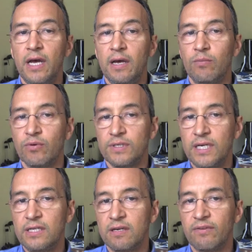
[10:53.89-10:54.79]
and
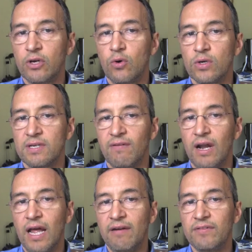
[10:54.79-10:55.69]
proceeds over the course of our
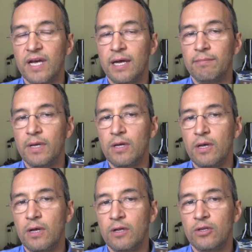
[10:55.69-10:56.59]
lifetime,
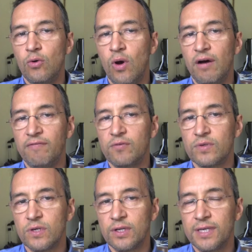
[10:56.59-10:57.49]
too often
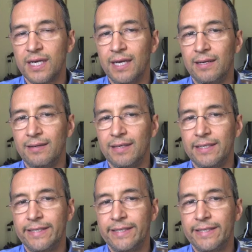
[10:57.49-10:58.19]
resulting in